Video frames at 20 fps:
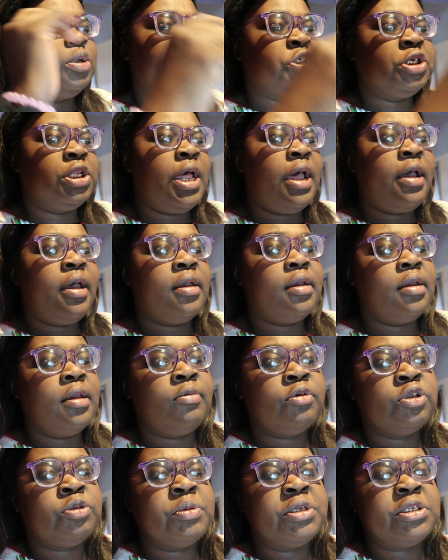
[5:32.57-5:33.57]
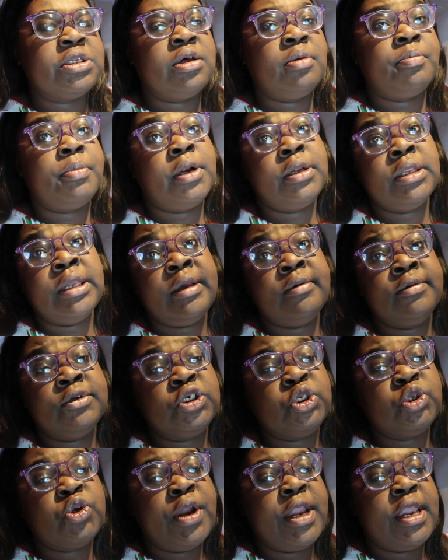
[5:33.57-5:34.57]
July, it was my son's birthday, it
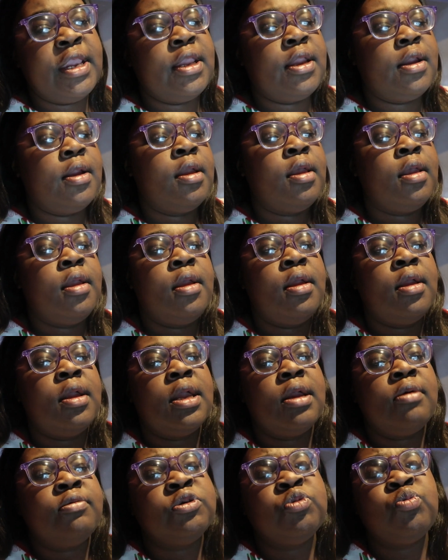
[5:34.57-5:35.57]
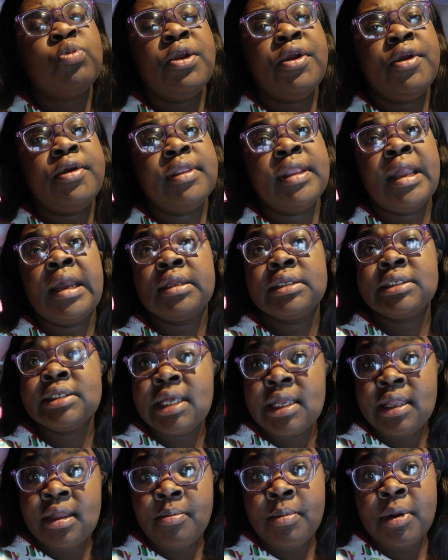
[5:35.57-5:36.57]
was straight. It was weird not
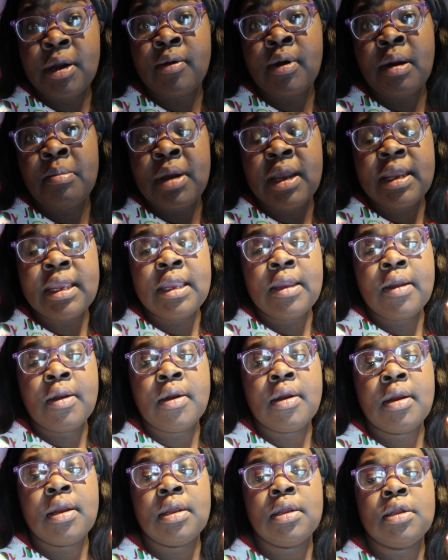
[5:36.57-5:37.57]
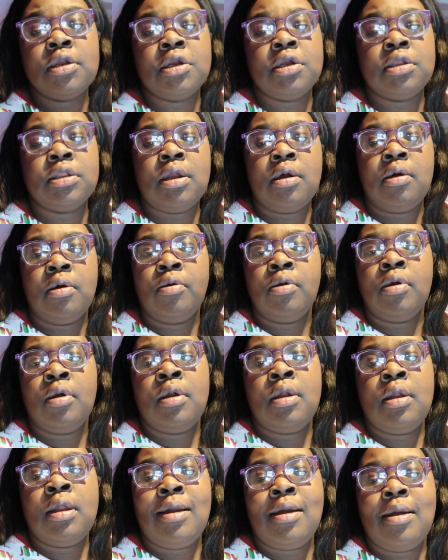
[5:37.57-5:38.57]
seeing my grandma here, you know,
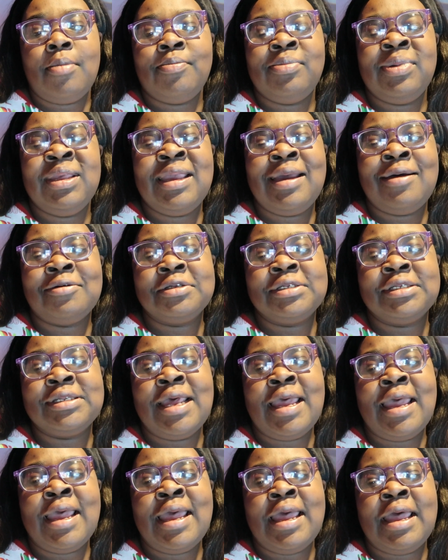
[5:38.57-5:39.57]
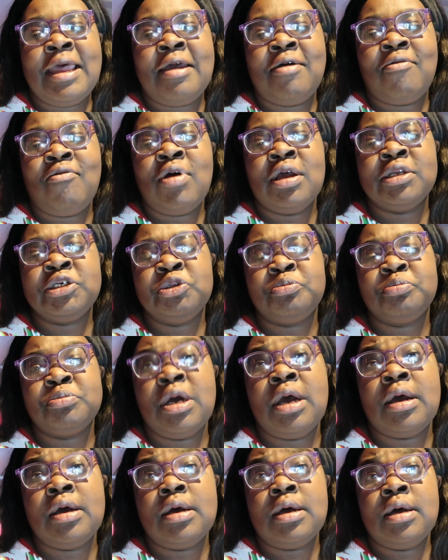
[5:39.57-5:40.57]
be outside watching
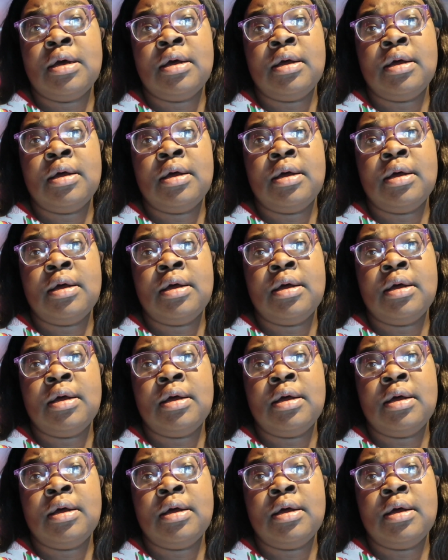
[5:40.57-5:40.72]
my